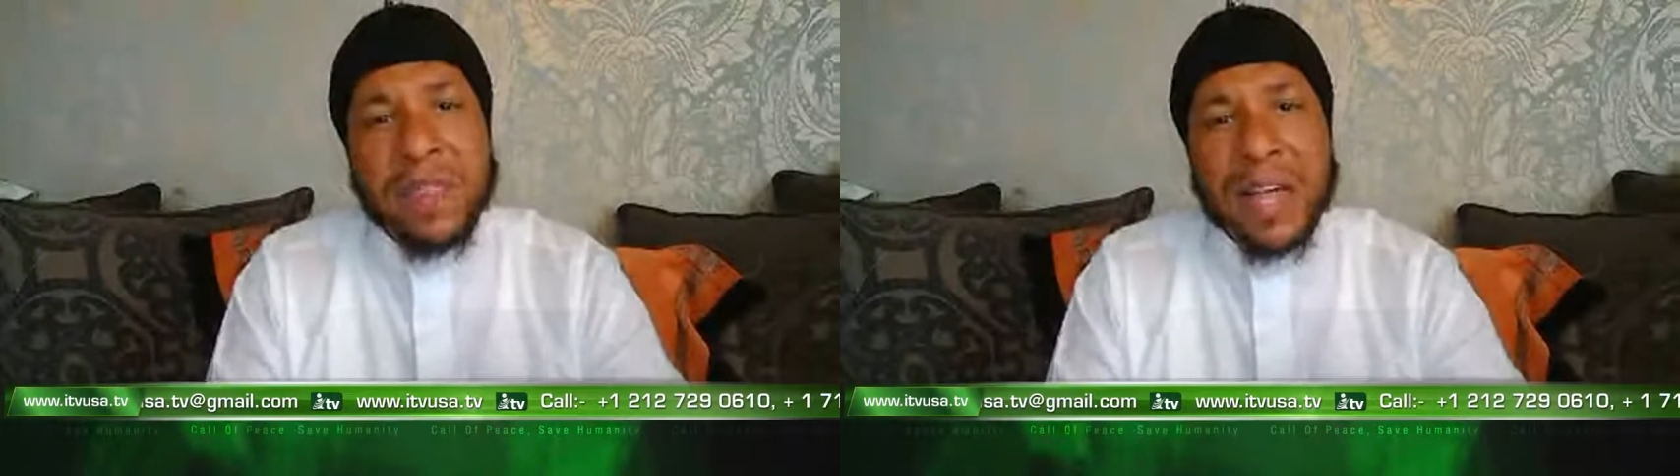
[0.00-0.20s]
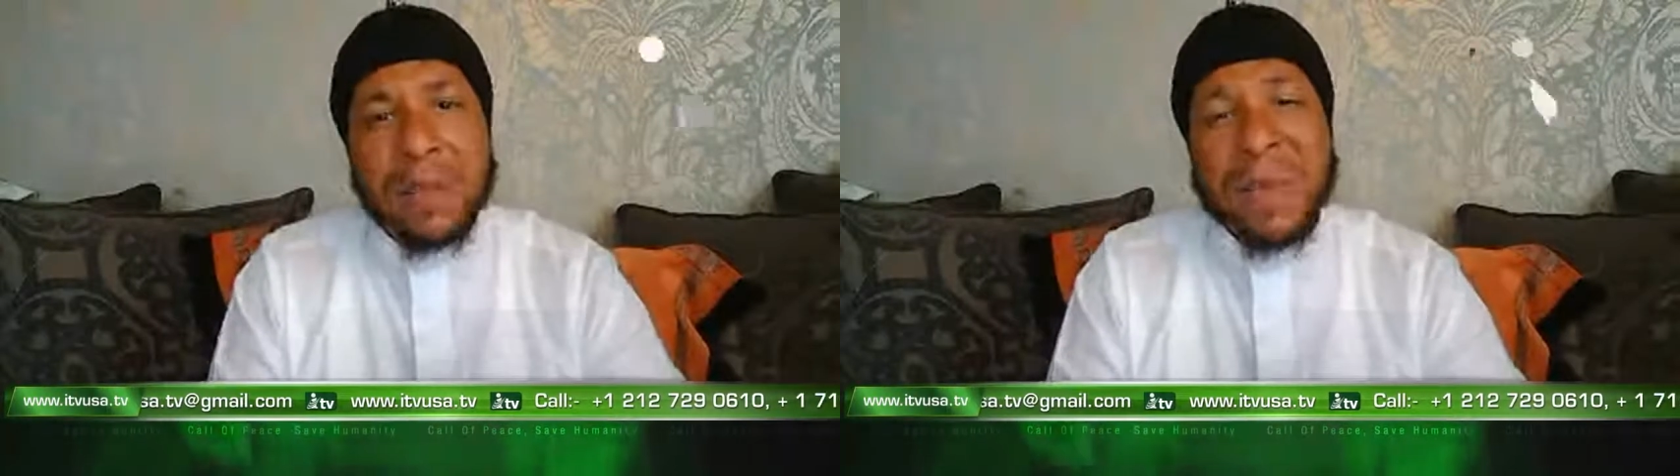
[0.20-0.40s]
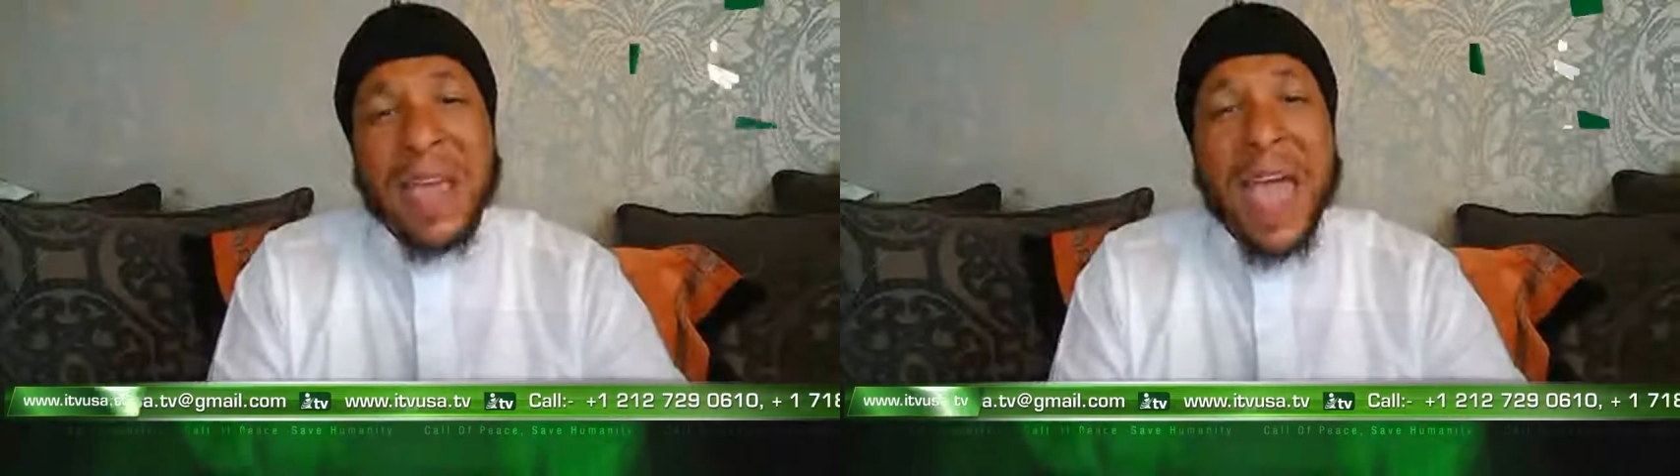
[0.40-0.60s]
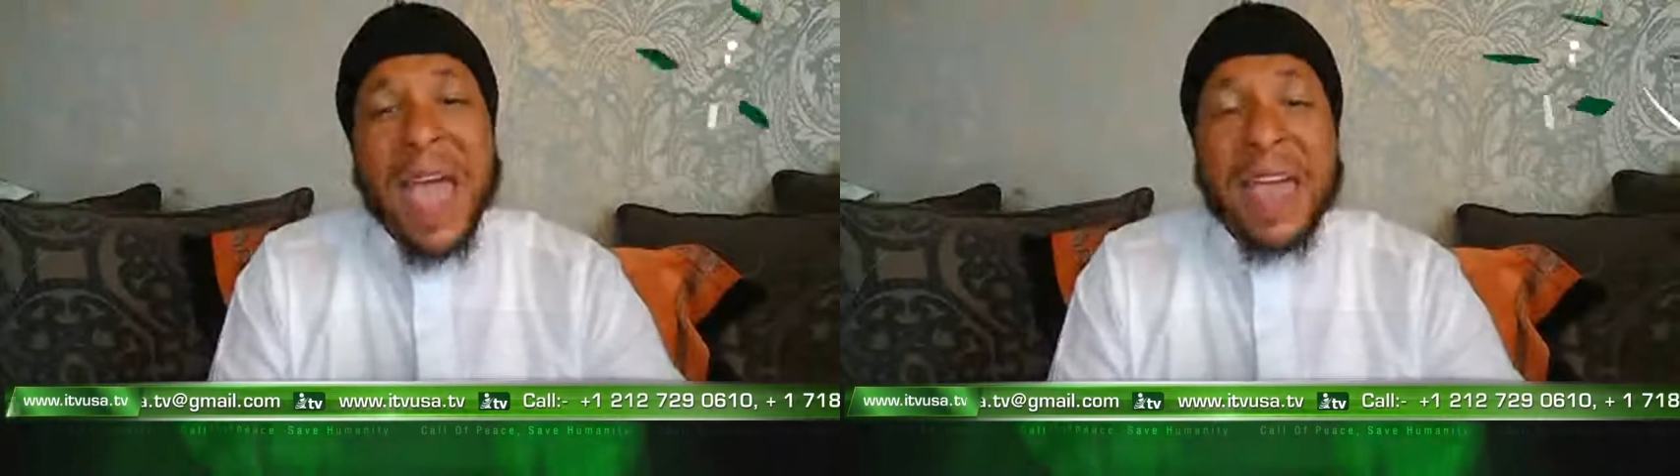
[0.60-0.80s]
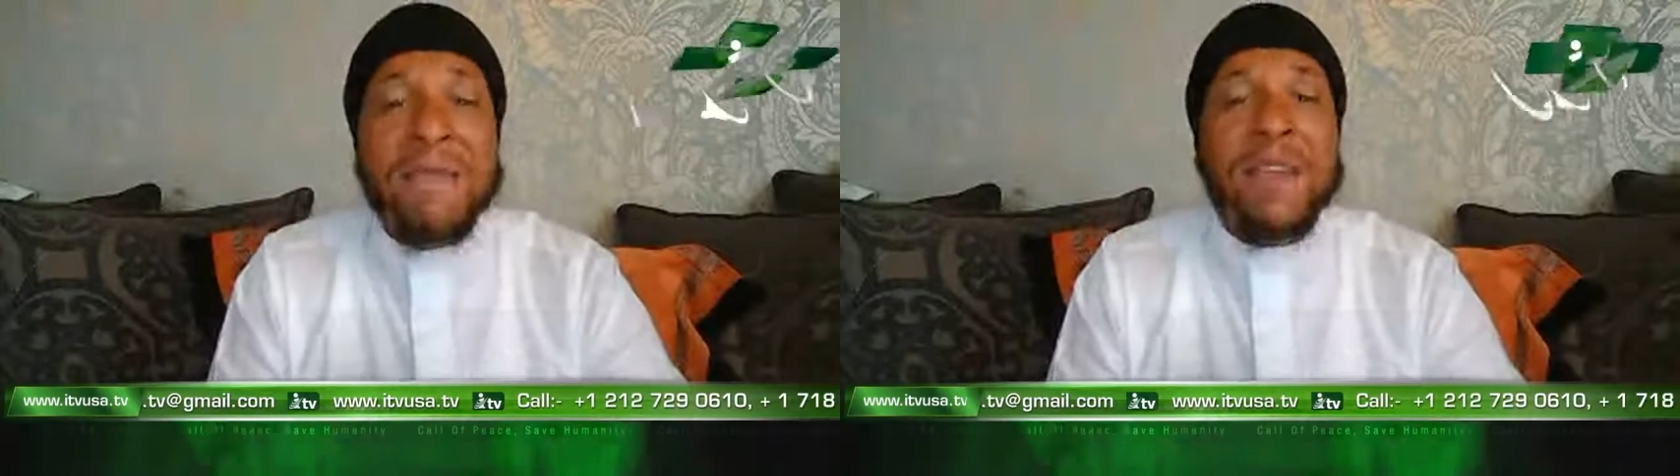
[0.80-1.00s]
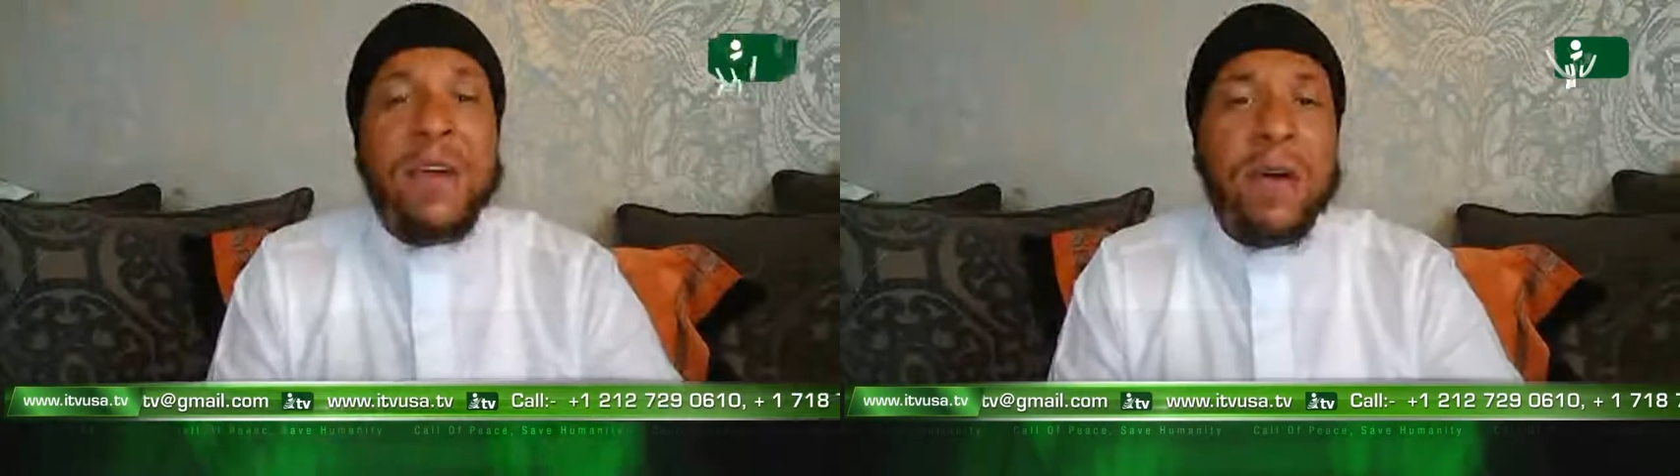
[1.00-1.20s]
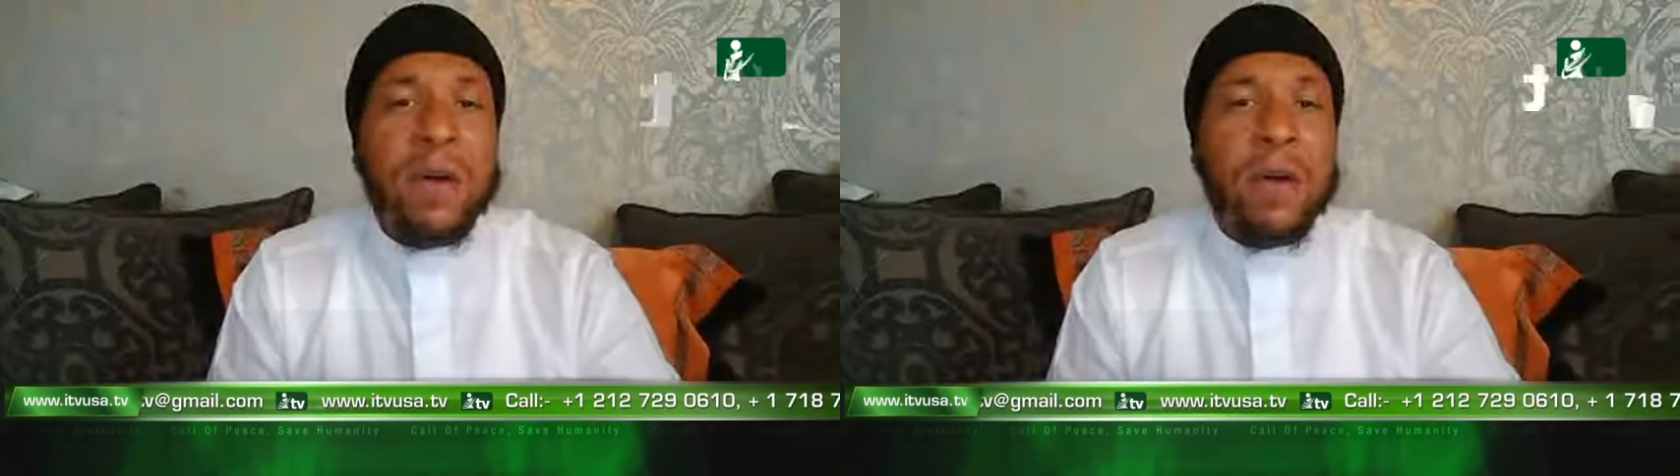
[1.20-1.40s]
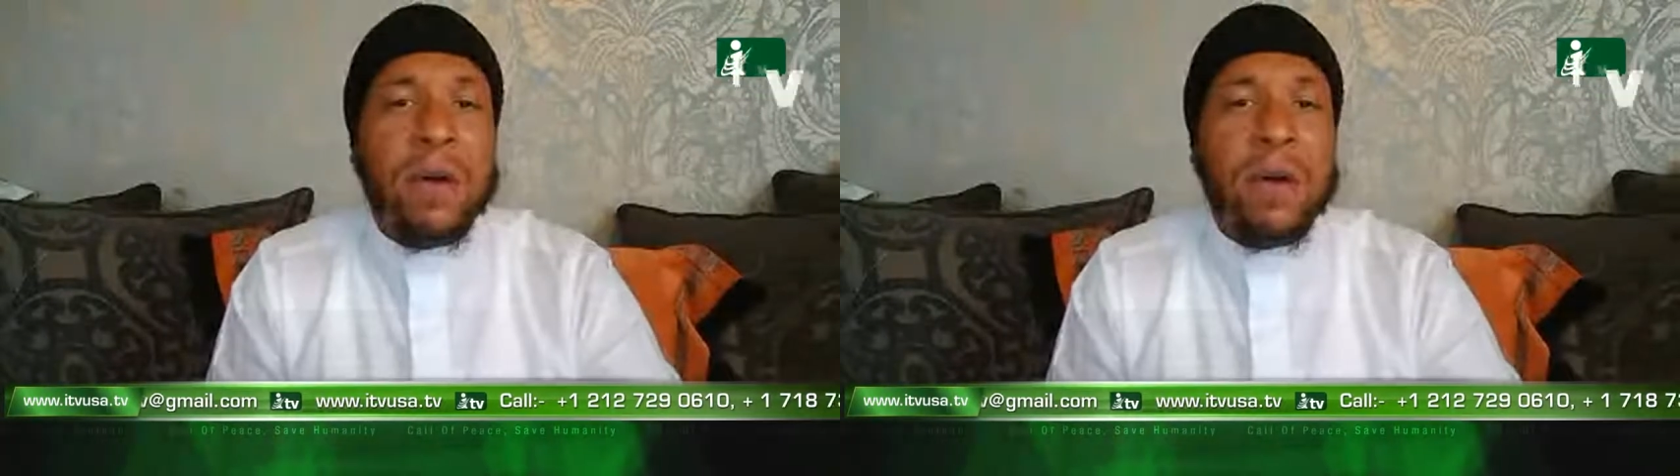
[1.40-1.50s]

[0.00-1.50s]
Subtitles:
that behavior